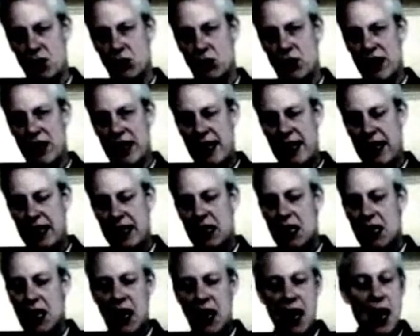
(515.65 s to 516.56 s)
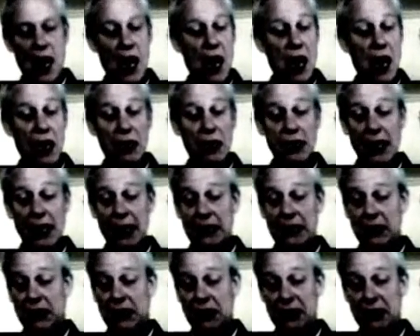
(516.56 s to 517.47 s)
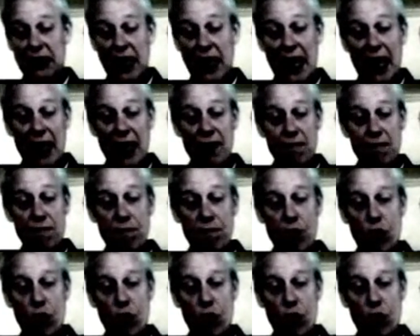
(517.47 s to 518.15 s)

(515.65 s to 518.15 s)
okay, let's say,